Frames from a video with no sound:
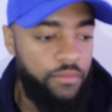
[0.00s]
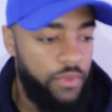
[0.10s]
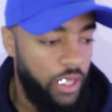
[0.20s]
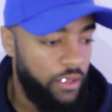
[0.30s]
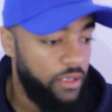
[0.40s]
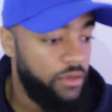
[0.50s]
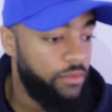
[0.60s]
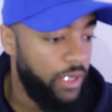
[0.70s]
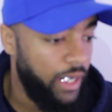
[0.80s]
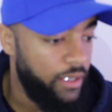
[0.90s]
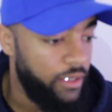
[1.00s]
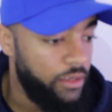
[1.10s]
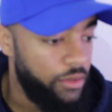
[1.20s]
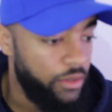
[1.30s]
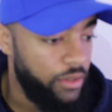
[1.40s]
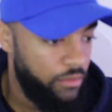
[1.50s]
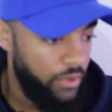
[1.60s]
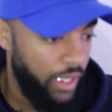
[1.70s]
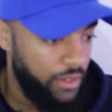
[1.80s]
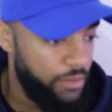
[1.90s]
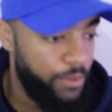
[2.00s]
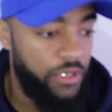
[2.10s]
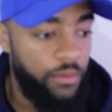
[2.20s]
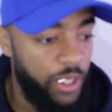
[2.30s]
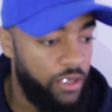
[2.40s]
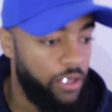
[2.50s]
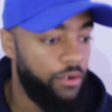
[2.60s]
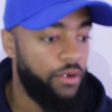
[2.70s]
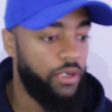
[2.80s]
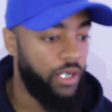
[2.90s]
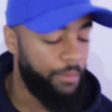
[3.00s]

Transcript: Now this is what I did to it. I just put some EQ on it.